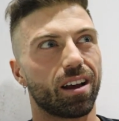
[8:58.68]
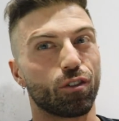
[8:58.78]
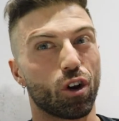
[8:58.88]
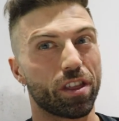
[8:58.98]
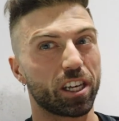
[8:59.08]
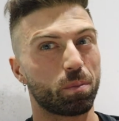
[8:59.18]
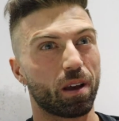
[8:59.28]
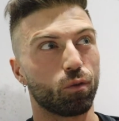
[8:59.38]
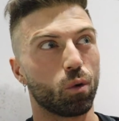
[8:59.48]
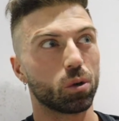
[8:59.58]
I've got this bit
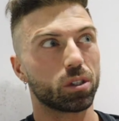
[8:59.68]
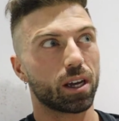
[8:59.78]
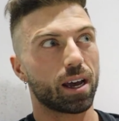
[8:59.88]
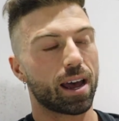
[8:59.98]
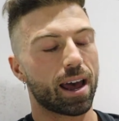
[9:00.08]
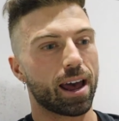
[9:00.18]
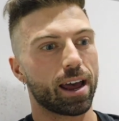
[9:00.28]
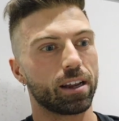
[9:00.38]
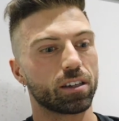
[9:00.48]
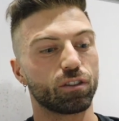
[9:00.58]
of water
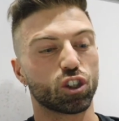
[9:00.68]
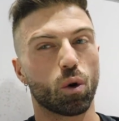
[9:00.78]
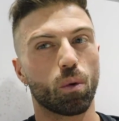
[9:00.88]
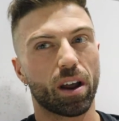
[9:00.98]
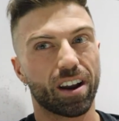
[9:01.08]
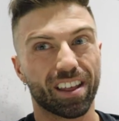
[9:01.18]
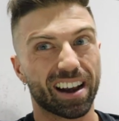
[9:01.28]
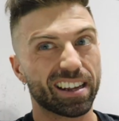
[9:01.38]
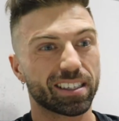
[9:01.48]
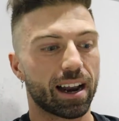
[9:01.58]
and I've just got another
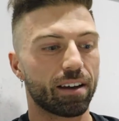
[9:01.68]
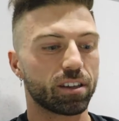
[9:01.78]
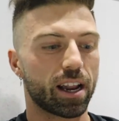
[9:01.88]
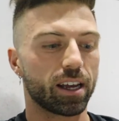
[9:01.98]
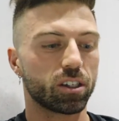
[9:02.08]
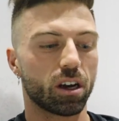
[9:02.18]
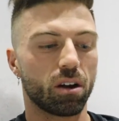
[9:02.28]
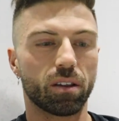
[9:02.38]
litre left today, so